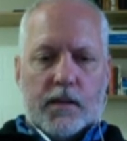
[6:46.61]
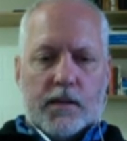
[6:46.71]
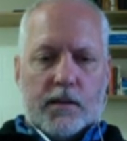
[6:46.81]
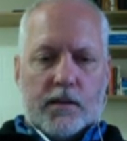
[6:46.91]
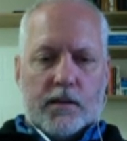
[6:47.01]

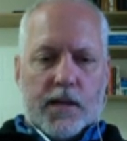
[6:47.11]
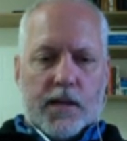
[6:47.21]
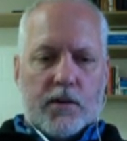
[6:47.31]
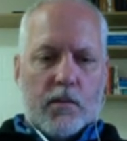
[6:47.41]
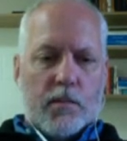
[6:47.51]
So
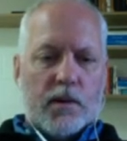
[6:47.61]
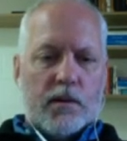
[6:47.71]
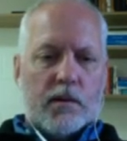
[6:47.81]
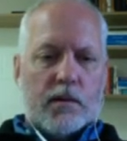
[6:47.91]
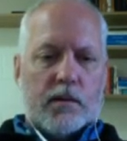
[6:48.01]
slash
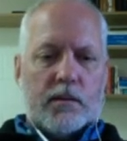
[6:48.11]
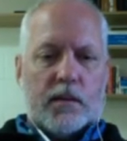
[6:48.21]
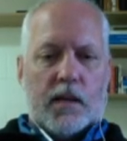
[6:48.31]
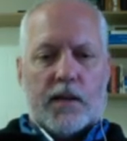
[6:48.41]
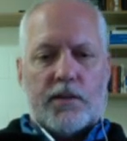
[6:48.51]
homer
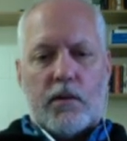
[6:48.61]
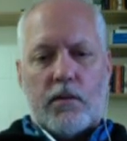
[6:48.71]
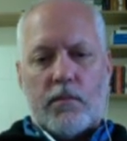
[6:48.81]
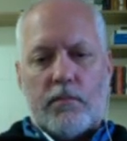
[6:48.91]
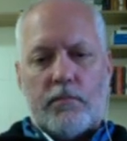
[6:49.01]
slash
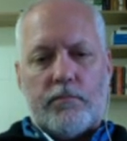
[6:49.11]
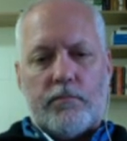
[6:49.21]
home